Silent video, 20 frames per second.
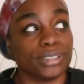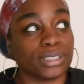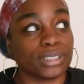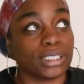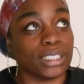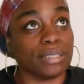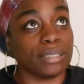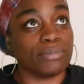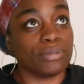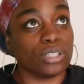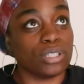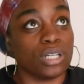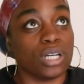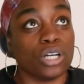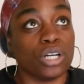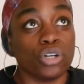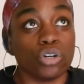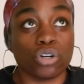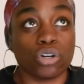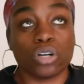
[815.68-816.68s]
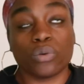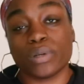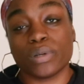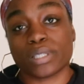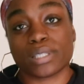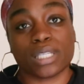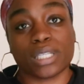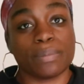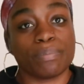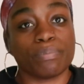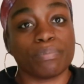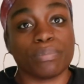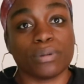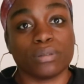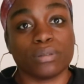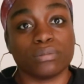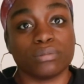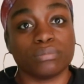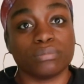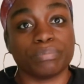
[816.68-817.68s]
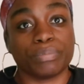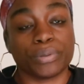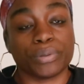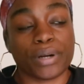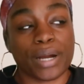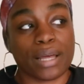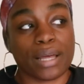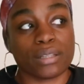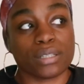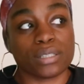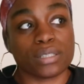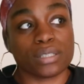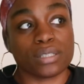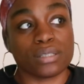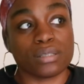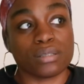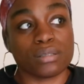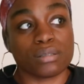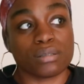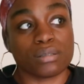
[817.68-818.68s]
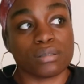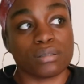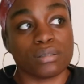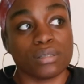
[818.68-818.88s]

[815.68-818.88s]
A girl with sleep paralysis,